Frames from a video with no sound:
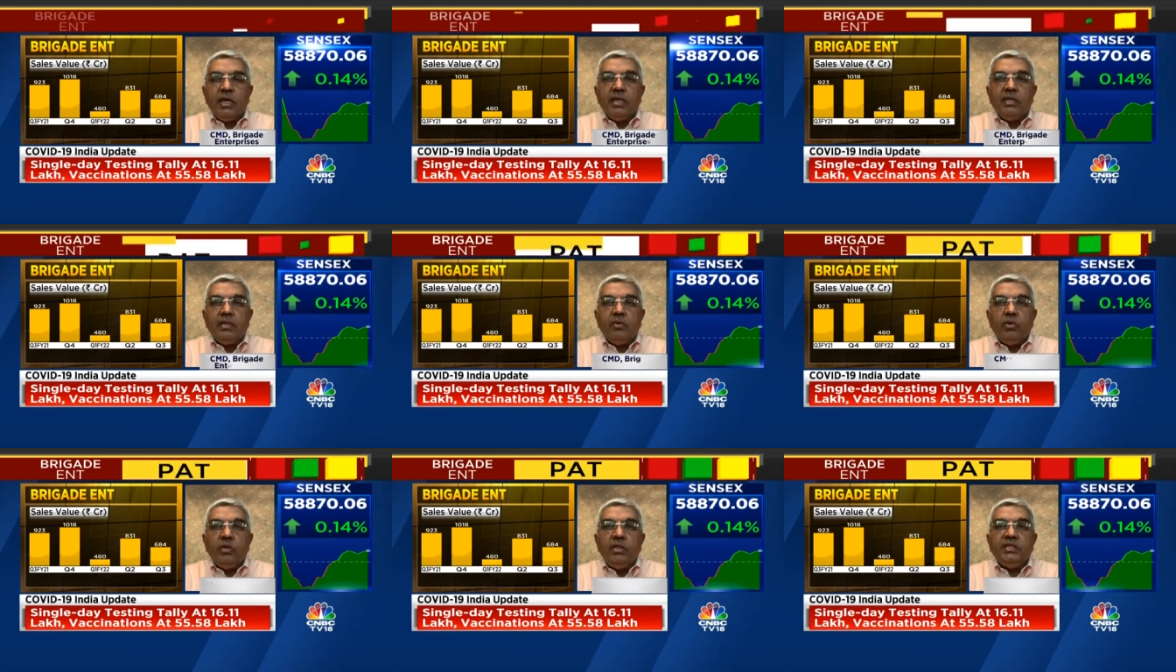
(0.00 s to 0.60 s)

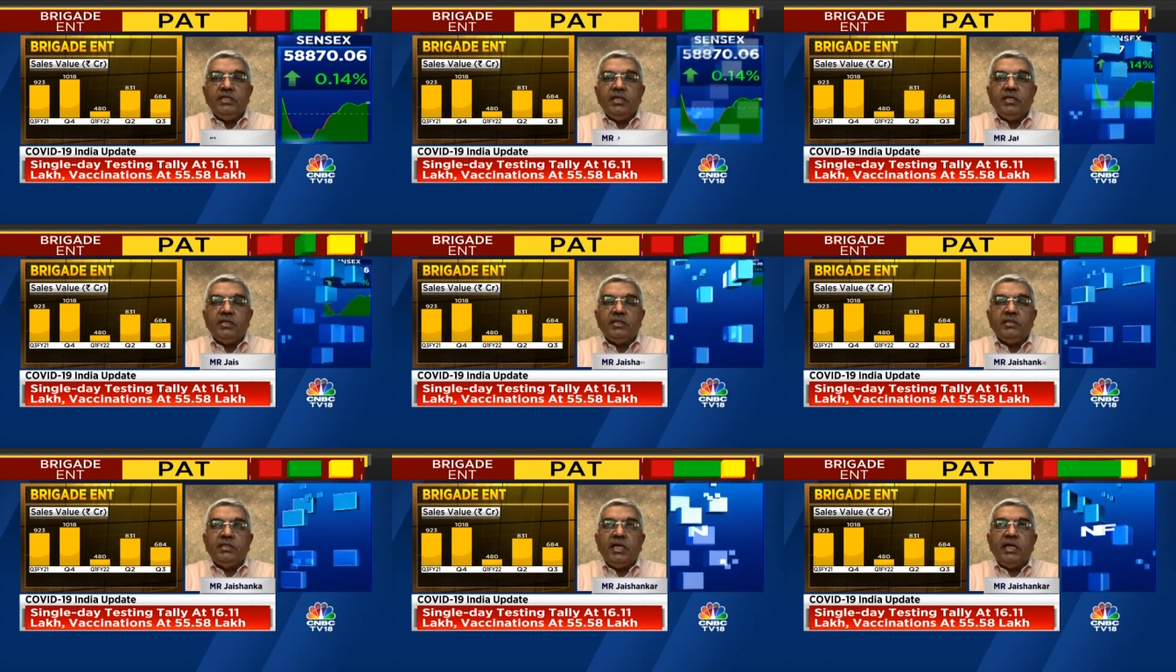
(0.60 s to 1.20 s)
And only
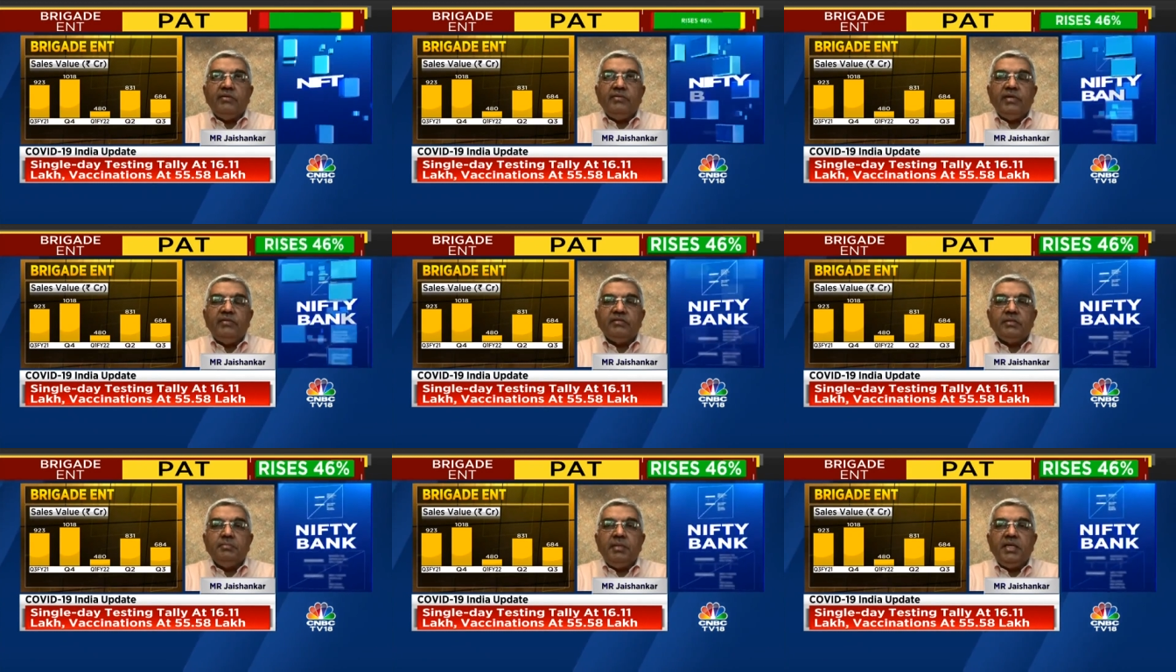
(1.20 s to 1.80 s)

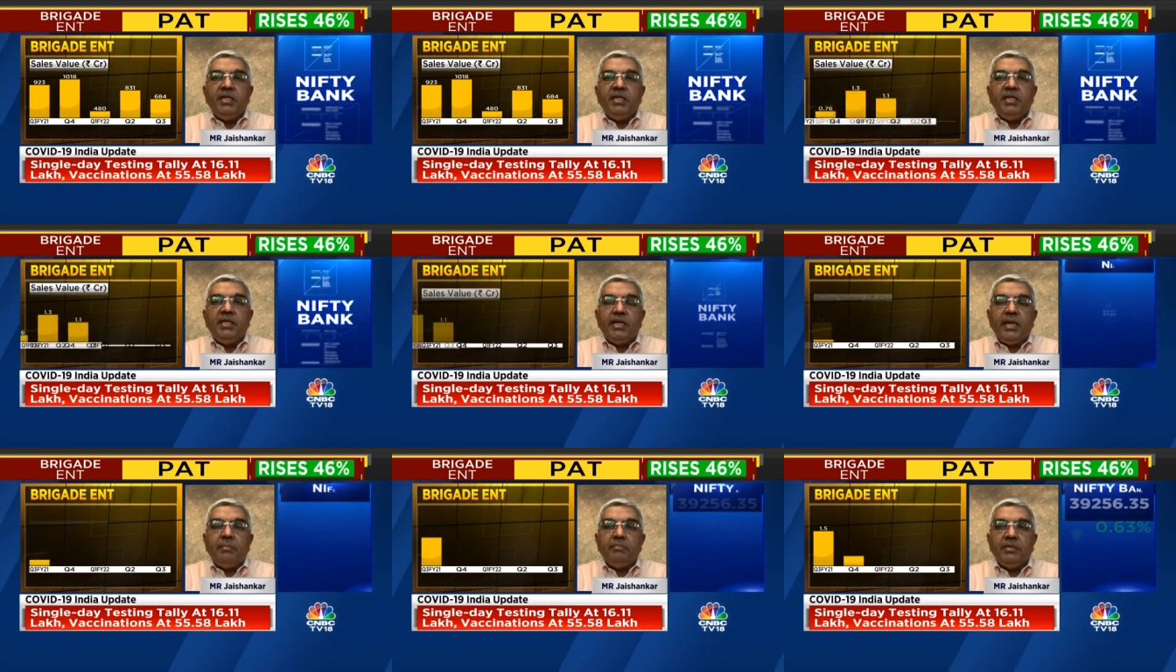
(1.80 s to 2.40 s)
January was a bit
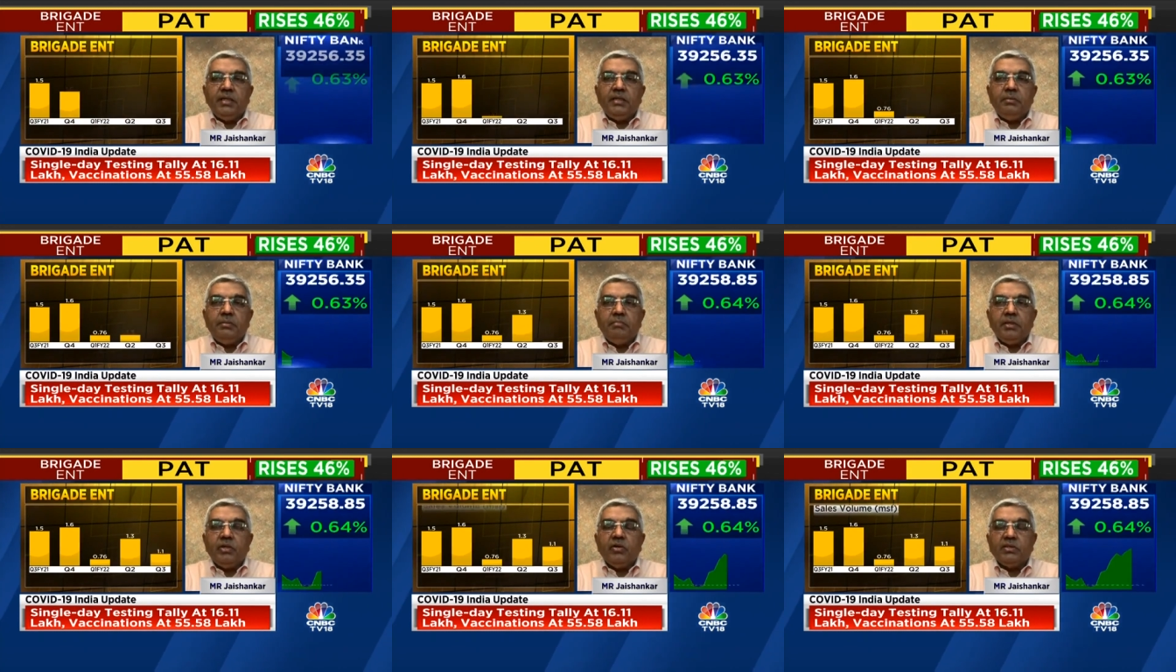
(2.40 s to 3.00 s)
of a dampener
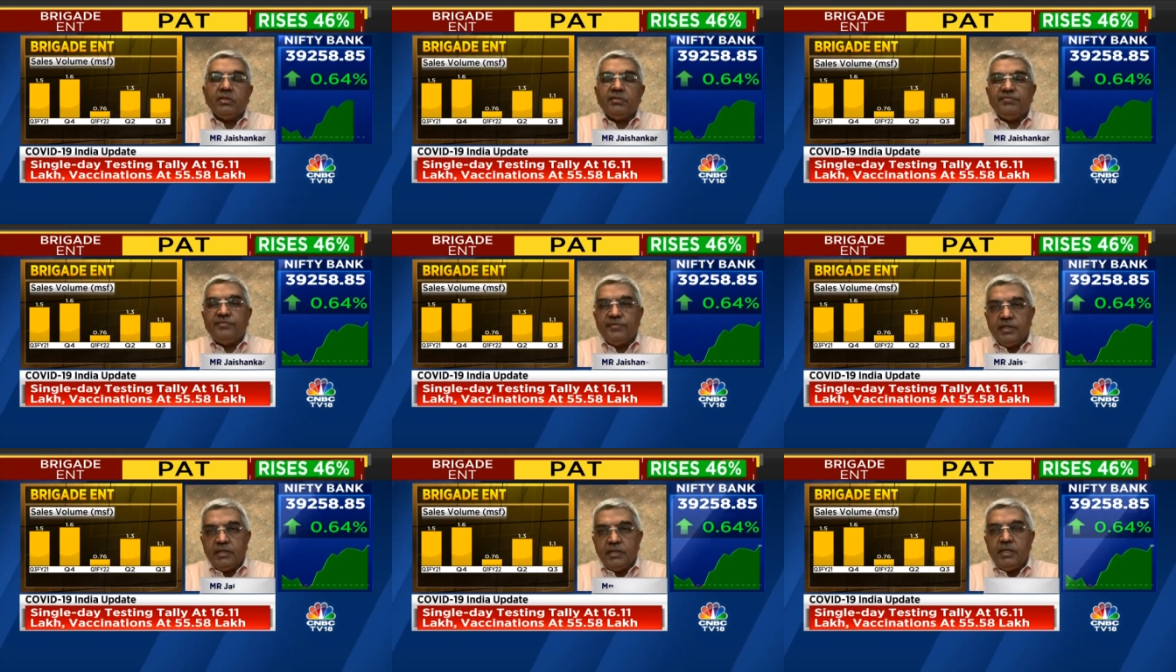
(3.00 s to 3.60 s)
because
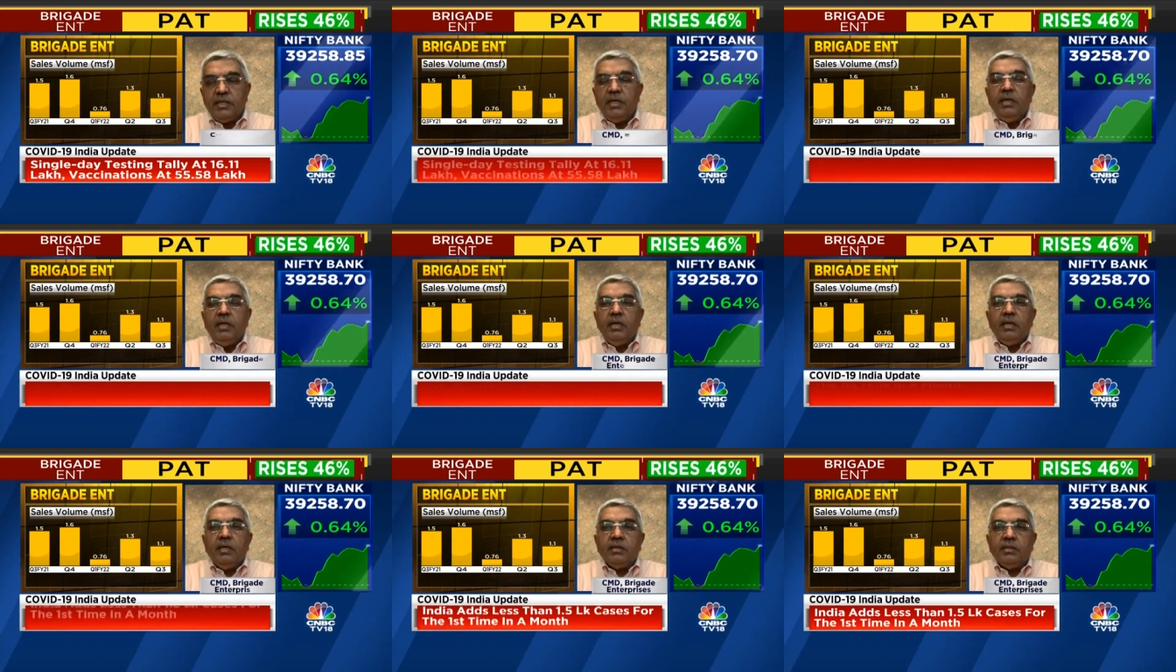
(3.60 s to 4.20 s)
of
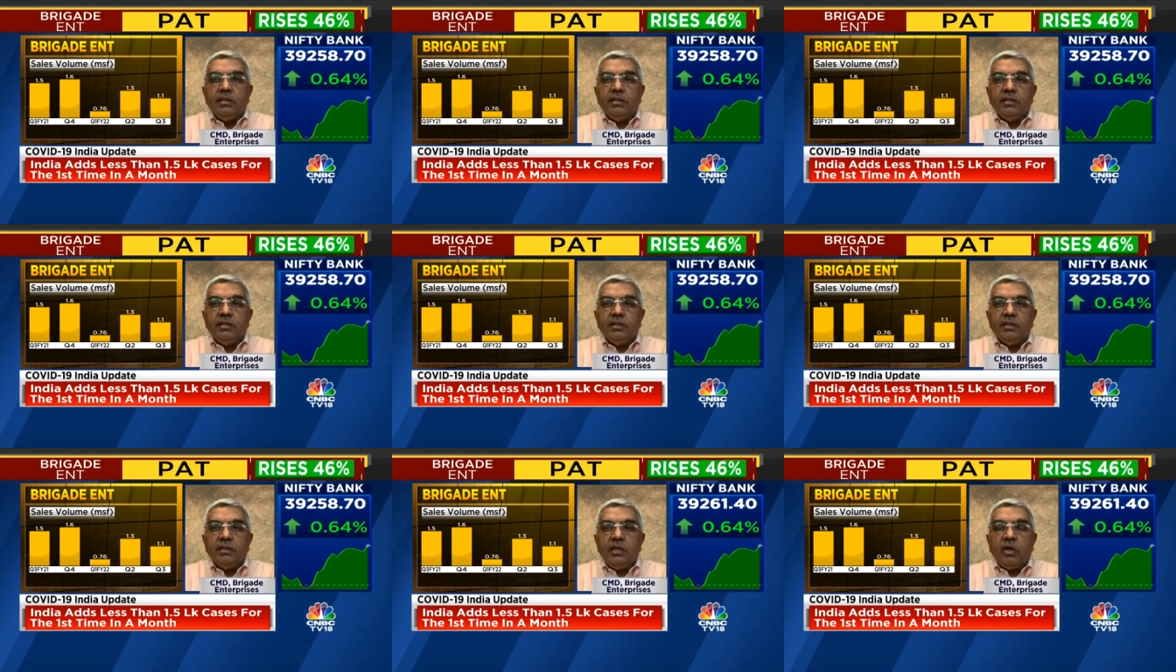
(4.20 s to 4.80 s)
the
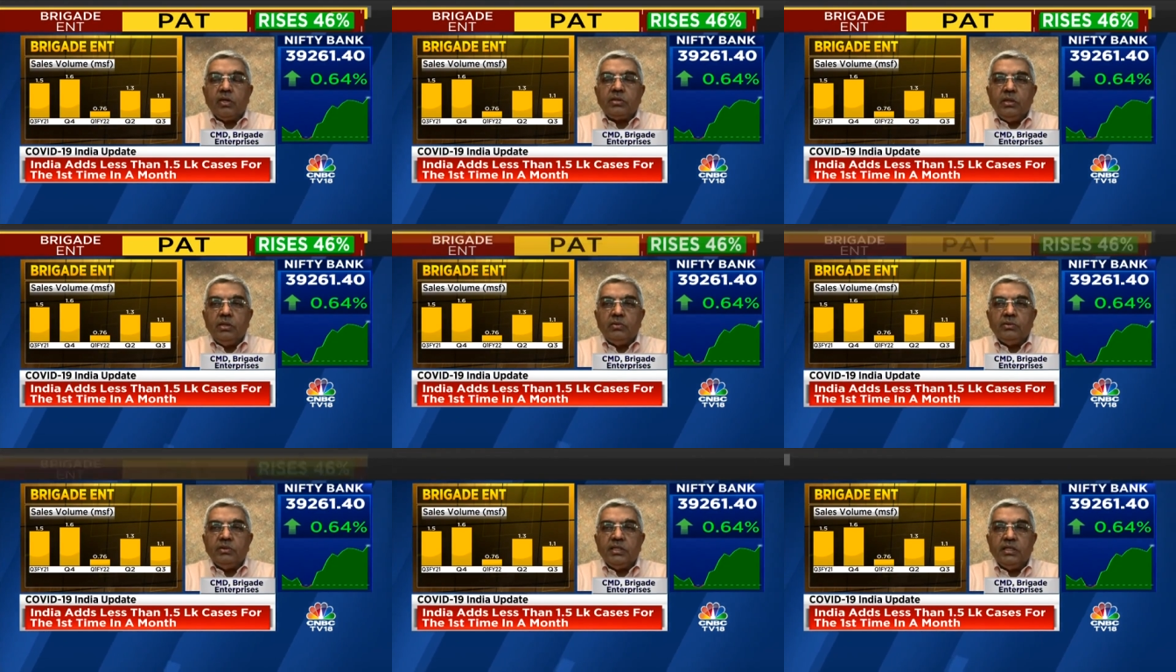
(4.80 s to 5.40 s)

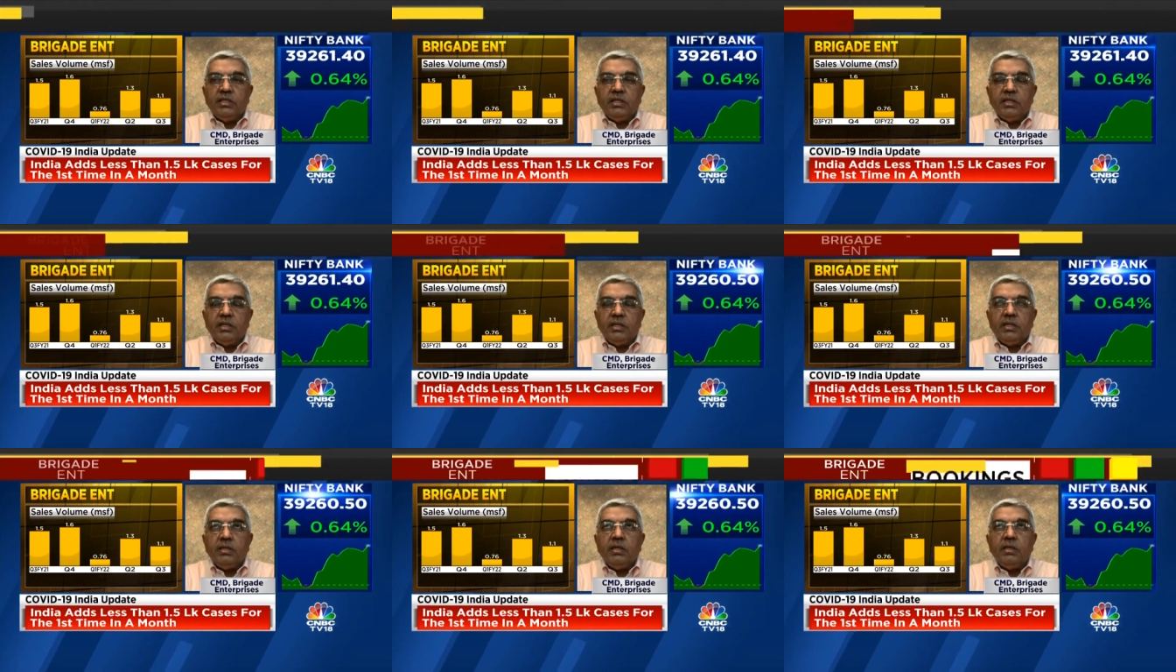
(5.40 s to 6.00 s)
lockdowns and
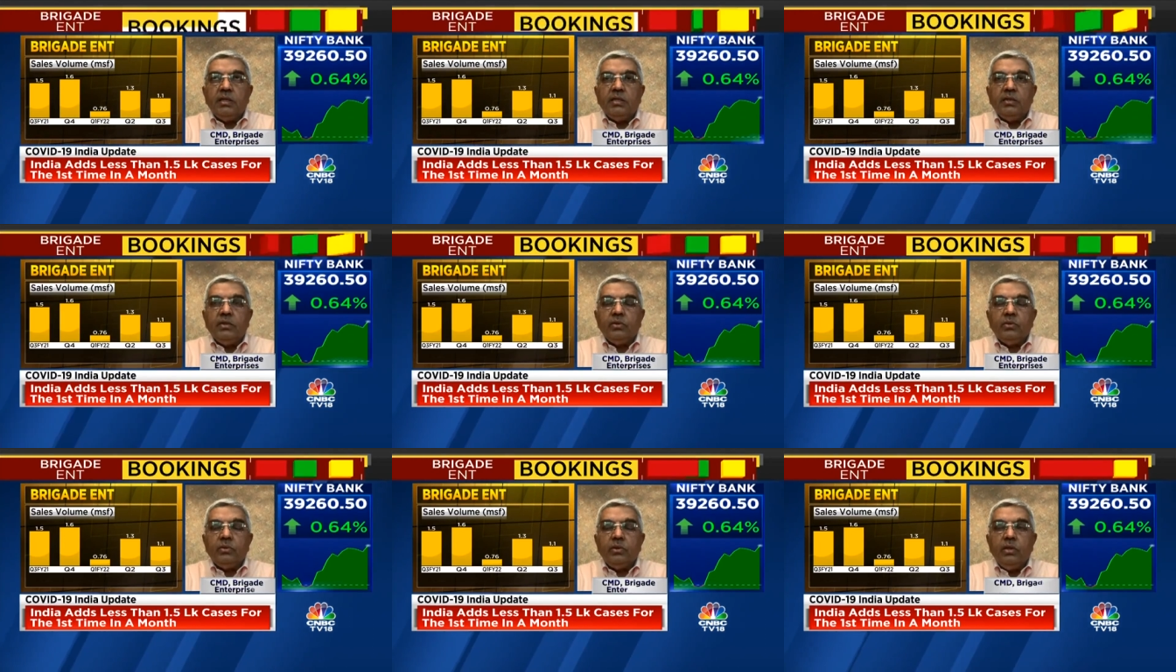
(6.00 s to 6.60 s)

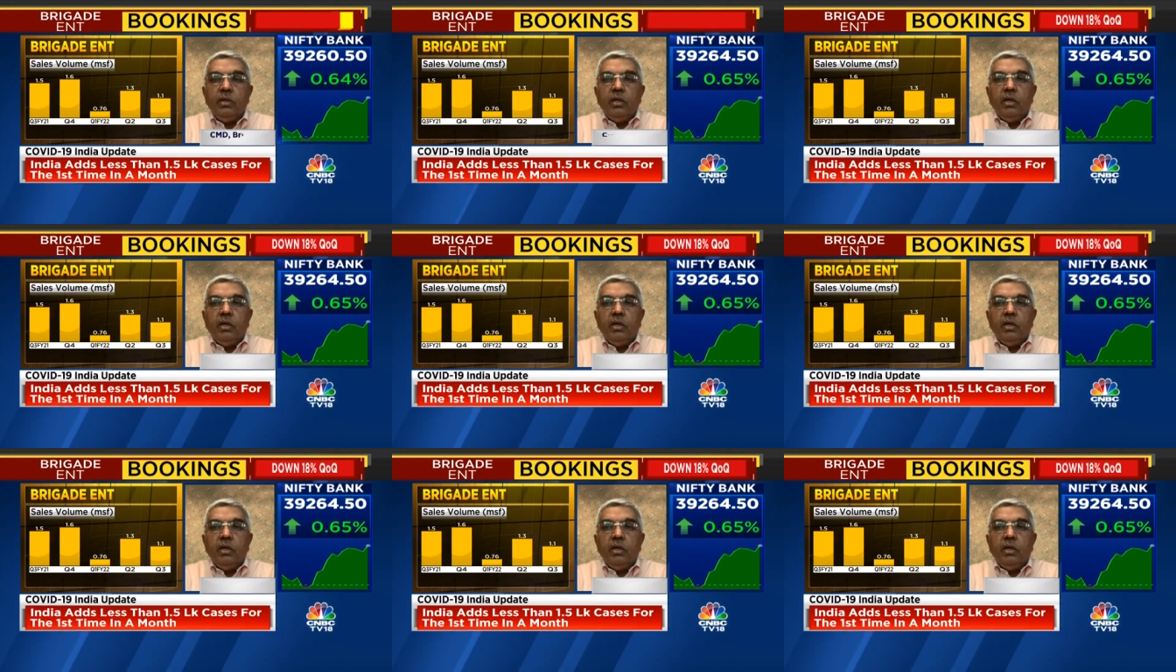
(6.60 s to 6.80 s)
you know